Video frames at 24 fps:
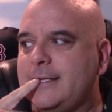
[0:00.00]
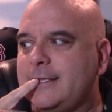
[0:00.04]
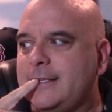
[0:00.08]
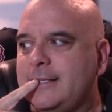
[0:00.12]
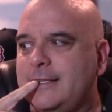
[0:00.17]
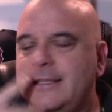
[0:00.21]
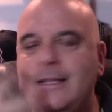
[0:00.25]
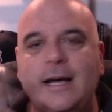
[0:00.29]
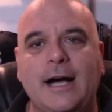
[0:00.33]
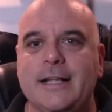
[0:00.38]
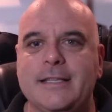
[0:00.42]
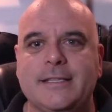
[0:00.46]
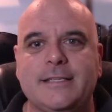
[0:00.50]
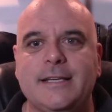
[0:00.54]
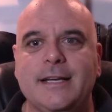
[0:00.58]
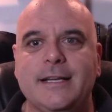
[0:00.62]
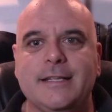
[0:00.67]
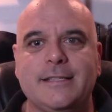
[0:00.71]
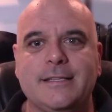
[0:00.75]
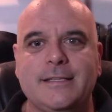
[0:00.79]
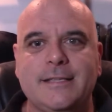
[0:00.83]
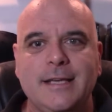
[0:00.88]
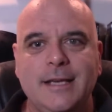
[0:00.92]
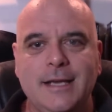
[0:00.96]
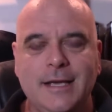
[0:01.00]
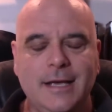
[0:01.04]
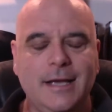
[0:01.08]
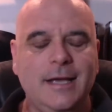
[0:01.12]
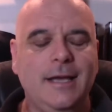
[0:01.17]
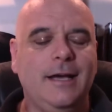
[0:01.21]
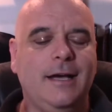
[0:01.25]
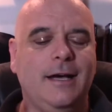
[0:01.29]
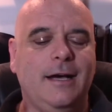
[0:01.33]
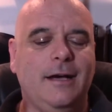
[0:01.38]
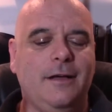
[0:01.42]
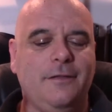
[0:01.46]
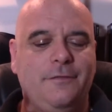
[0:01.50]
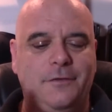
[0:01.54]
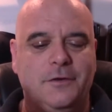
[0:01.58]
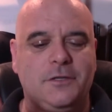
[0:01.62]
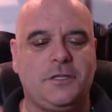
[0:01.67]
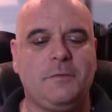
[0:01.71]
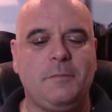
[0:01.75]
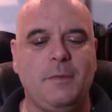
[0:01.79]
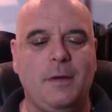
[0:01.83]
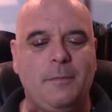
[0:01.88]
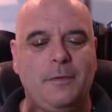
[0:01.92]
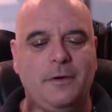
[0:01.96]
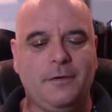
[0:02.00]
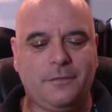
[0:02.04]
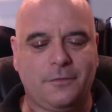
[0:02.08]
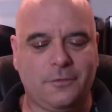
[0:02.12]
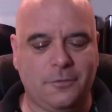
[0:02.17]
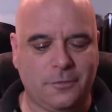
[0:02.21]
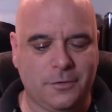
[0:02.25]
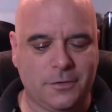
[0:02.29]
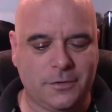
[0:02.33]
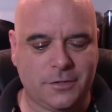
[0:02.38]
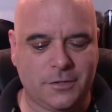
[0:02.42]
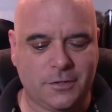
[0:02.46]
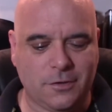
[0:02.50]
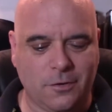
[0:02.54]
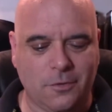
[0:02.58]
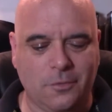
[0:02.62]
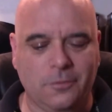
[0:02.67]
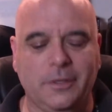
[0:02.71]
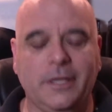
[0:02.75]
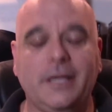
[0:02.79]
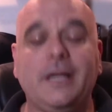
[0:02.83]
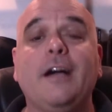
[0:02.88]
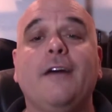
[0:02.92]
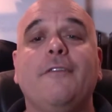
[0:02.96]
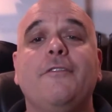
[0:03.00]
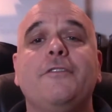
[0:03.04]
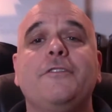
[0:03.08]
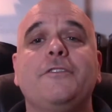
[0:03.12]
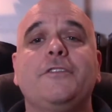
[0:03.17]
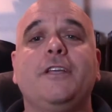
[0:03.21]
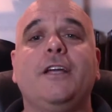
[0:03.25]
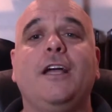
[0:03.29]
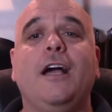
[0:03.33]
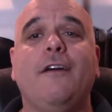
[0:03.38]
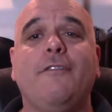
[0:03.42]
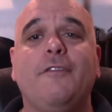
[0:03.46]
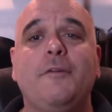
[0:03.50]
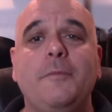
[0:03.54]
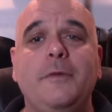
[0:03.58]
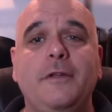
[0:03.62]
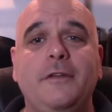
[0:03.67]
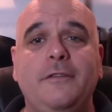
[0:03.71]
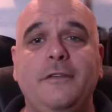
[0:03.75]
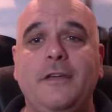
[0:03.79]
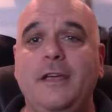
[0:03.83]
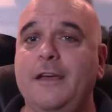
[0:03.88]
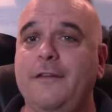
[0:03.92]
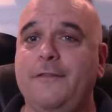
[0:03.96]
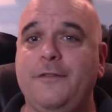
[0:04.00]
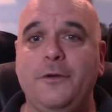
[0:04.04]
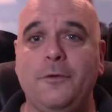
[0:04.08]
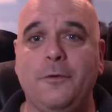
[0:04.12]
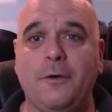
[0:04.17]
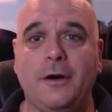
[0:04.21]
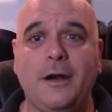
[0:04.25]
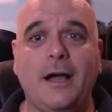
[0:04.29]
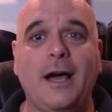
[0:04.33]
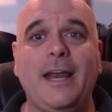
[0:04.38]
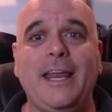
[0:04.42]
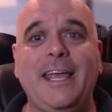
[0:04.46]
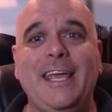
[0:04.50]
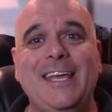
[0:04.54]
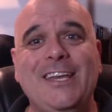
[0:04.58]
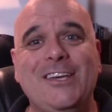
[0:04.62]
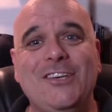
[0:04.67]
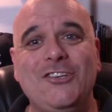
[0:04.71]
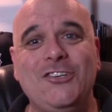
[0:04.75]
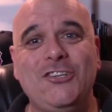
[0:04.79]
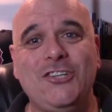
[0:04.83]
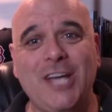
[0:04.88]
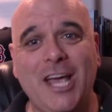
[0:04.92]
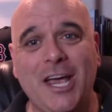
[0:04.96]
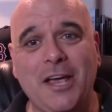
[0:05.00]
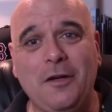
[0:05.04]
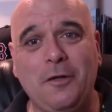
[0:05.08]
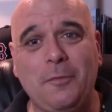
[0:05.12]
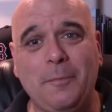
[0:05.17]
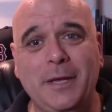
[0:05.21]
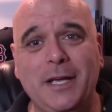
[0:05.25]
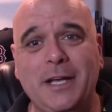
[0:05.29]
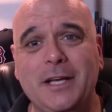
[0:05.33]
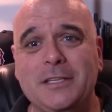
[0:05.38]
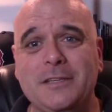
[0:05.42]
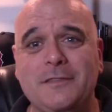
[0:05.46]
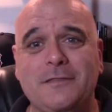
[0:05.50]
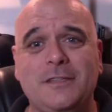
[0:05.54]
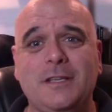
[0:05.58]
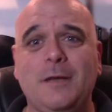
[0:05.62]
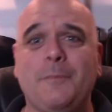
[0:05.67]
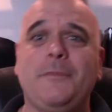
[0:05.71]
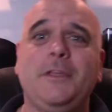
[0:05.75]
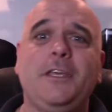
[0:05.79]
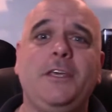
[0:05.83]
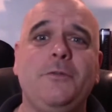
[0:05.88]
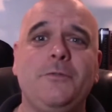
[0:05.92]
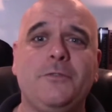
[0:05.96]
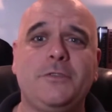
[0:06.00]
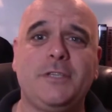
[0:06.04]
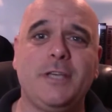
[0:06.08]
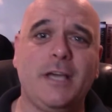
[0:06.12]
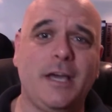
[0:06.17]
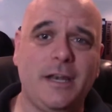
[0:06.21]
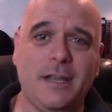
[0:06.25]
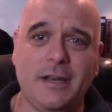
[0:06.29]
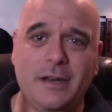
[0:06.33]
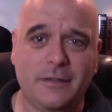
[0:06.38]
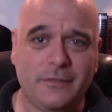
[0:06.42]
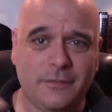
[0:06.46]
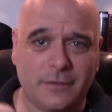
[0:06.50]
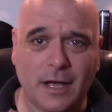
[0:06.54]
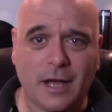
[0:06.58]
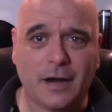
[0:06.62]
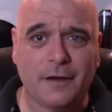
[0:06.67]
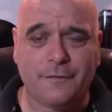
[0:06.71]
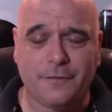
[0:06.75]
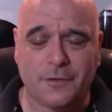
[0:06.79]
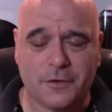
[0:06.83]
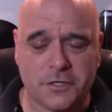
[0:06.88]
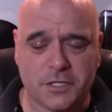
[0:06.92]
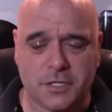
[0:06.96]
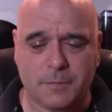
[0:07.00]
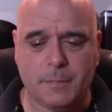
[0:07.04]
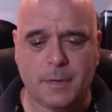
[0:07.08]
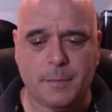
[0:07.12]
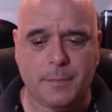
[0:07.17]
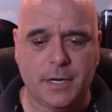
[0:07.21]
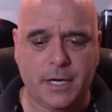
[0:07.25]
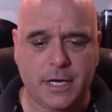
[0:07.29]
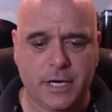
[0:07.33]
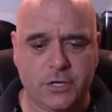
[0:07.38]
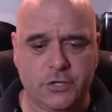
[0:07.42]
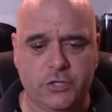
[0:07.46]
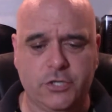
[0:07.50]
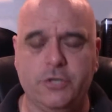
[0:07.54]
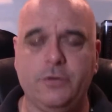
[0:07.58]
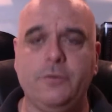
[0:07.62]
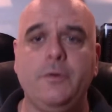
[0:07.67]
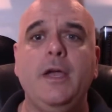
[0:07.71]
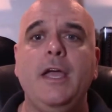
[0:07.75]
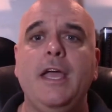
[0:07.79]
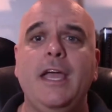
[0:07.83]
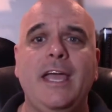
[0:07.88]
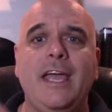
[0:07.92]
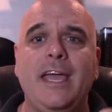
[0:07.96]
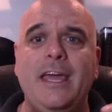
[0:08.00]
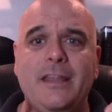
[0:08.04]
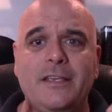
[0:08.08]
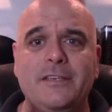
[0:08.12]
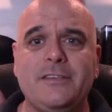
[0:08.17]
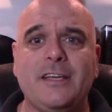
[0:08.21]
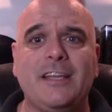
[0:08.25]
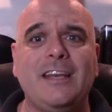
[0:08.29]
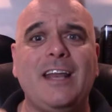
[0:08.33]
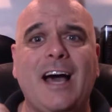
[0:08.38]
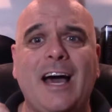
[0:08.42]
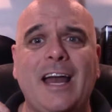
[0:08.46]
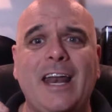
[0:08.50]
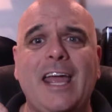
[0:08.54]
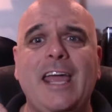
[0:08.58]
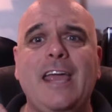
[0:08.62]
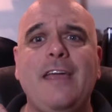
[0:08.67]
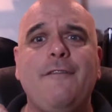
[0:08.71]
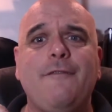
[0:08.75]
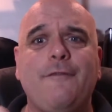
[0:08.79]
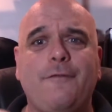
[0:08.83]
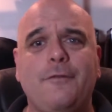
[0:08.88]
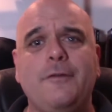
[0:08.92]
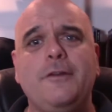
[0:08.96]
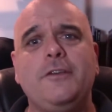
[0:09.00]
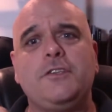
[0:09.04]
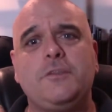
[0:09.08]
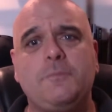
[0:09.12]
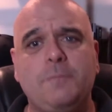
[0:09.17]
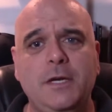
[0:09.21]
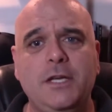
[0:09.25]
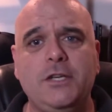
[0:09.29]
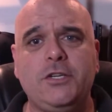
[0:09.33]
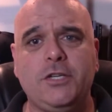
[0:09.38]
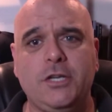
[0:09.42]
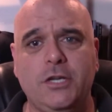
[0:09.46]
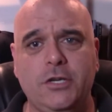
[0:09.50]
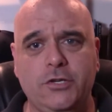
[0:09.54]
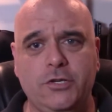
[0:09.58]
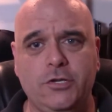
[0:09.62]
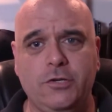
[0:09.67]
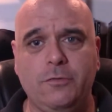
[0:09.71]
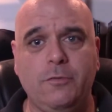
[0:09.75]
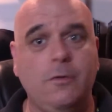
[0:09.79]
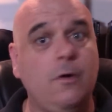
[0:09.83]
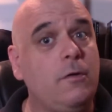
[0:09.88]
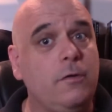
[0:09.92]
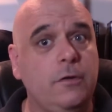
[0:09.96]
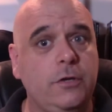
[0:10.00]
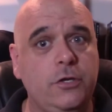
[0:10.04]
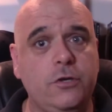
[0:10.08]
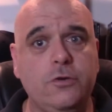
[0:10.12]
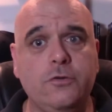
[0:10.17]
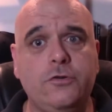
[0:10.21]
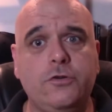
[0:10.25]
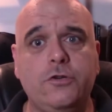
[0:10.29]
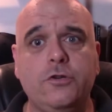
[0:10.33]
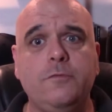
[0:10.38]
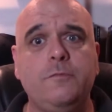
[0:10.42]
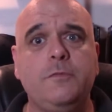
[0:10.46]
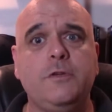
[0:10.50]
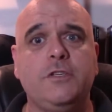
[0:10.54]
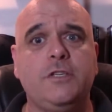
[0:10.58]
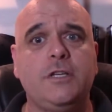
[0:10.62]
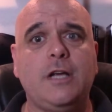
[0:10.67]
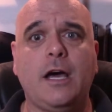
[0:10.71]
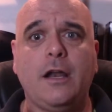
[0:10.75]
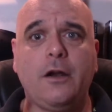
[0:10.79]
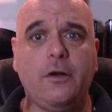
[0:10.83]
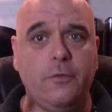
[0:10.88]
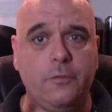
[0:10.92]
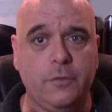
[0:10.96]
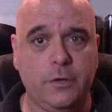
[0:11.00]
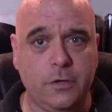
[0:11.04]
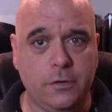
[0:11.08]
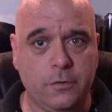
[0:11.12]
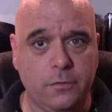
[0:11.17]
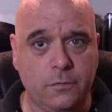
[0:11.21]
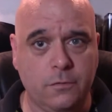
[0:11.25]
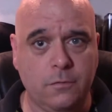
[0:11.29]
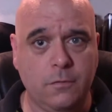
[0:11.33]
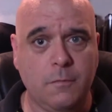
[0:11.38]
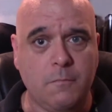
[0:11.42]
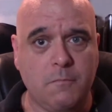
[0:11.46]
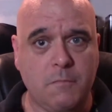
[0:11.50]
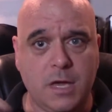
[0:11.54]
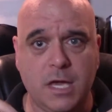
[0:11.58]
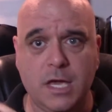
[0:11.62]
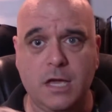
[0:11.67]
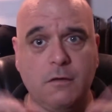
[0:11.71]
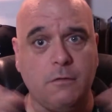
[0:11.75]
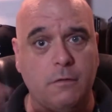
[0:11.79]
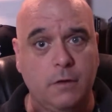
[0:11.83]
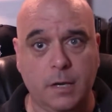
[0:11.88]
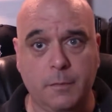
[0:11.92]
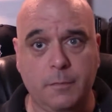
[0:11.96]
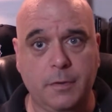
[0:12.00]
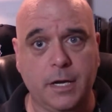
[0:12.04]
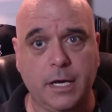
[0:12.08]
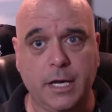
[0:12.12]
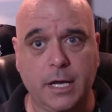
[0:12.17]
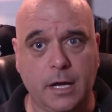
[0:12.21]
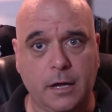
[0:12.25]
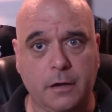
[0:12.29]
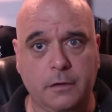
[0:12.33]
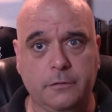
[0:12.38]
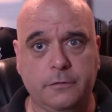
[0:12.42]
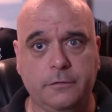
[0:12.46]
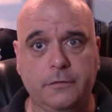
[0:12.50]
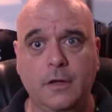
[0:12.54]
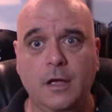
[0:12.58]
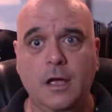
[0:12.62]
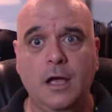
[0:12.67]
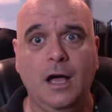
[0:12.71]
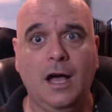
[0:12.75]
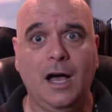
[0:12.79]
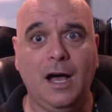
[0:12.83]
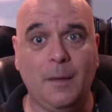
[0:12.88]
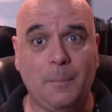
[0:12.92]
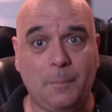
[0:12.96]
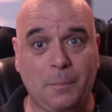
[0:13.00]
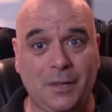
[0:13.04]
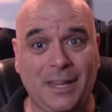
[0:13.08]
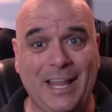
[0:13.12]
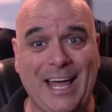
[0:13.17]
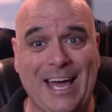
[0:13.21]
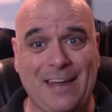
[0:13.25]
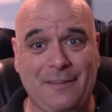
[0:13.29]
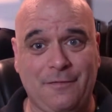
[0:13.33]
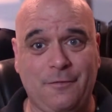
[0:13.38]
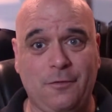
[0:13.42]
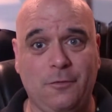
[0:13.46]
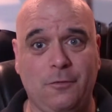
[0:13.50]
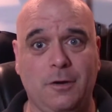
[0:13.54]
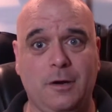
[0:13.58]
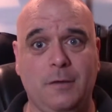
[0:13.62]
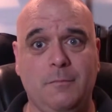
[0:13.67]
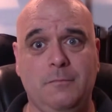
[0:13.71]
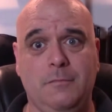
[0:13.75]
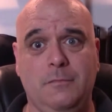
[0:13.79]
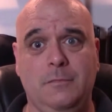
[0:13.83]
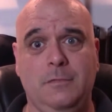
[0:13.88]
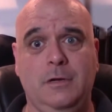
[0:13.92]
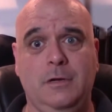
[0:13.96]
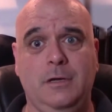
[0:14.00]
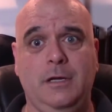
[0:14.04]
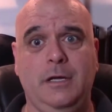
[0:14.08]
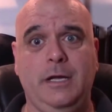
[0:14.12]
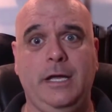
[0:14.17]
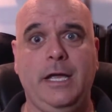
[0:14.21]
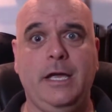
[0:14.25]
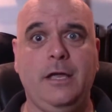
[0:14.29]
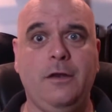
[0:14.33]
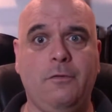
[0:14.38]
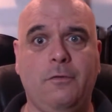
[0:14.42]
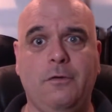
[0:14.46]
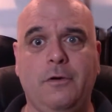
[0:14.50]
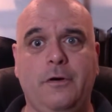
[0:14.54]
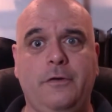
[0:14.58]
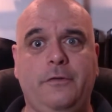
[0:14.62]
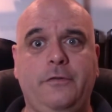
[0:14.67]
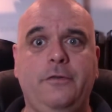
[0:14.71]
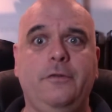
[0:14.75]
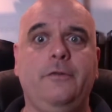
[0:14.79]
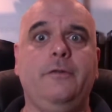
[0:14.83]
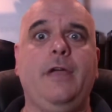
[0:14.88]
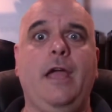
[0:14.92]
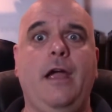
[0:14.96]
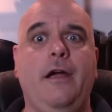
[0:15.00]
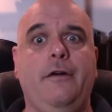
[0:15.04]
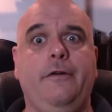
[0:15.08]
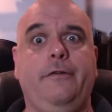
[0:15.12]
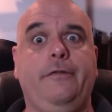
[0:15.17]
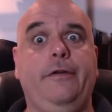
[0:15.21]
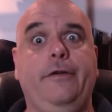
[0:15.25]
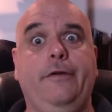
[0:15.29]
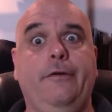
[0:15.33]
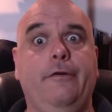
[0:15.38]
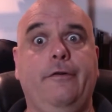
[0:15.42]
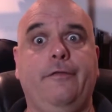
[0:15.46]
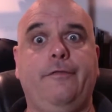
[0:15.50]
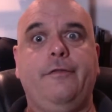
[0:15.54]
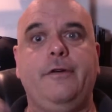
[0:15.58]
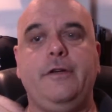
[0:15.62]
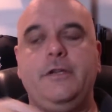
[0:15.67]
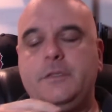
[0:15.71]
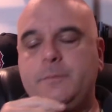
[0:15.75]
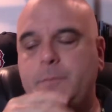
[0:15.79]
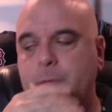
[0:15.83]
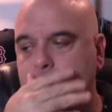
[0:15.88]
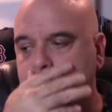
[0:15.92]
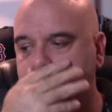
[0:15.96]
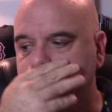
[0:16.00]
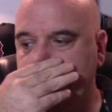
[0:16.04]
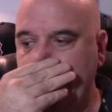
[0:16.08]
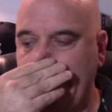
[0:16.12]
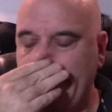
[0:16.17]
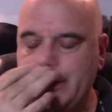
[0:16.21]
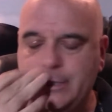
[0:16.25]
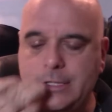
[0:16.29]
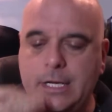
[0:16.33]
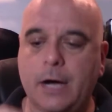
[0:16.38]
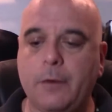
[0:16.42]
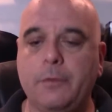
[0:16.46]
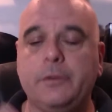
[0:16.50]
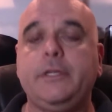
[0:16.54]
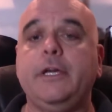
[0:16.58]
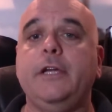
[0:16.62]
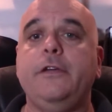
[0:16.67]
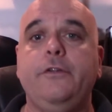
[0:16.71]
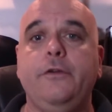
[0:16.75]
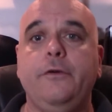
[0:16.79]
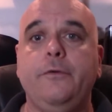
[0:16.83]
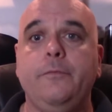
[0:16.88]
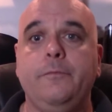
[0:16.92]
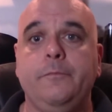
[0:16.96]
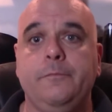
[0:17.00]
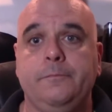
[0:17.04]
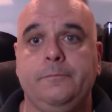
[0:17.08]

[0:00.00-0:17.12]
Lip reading: nonsense. First Amendment, of course, only covers the government. If you are not in jail because of something you said, it is not a First Amendment issue. It is not a free speech issue. YouTube does not owe you, me, or anybody else a platform in order to guarantee your free speech. That is not what they do.